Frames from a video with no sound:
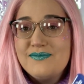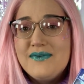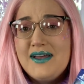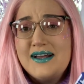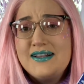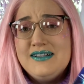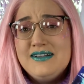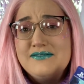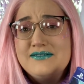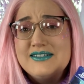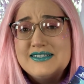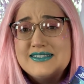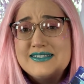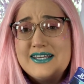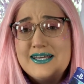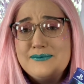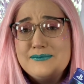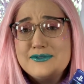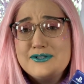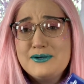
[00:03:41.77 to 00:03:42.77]
I love this
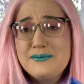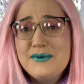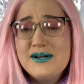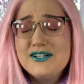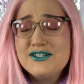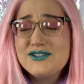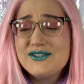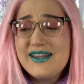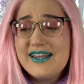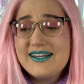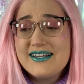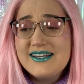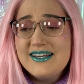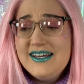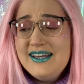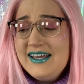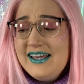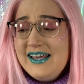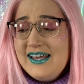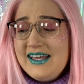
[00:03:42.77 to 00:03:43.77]
game so much. Like,
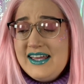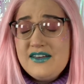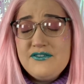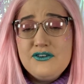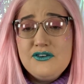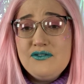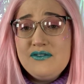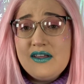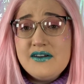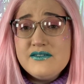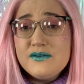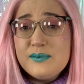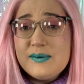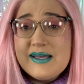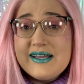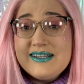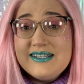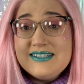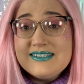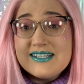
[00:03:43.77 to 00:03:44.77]
if you've never
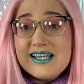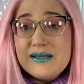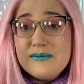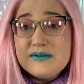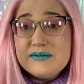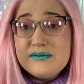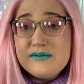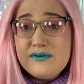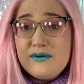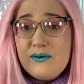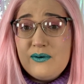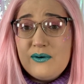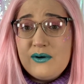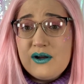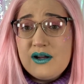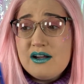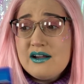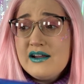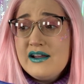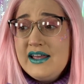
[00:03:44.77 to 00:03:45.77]
played these games
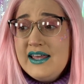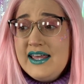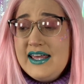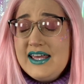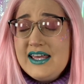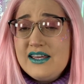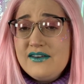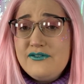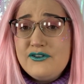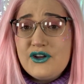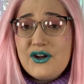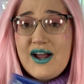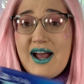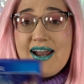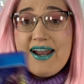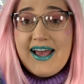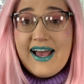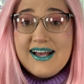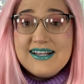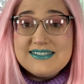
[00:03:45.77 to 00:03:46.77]
before, if you're
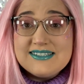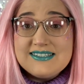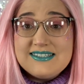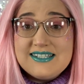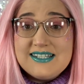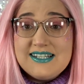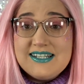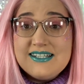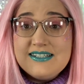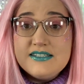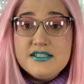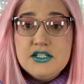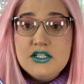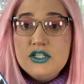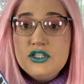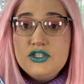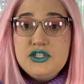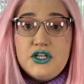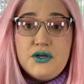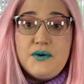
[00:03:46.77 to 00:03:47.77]
kind of hesitant,
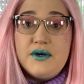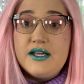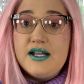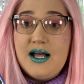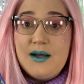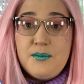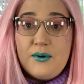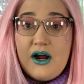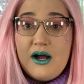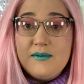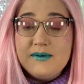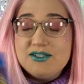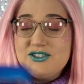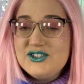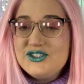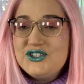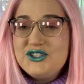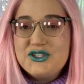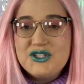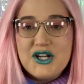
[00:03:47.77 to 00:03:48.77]
do it. I promise.
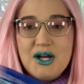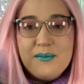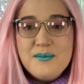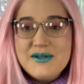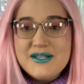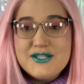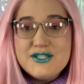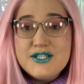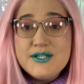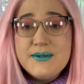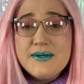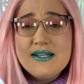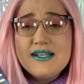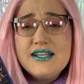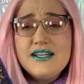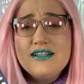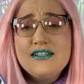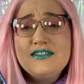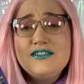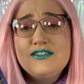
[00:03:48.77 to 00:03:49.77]
Just jump into it.
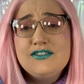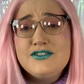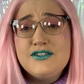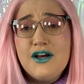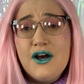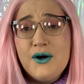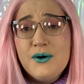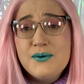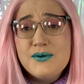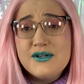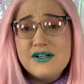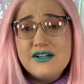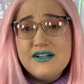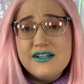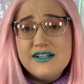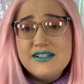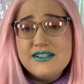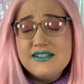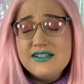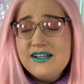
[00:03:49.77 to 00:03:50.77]
It's so
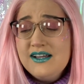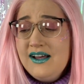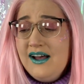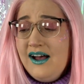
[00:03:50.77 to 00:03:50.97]
good.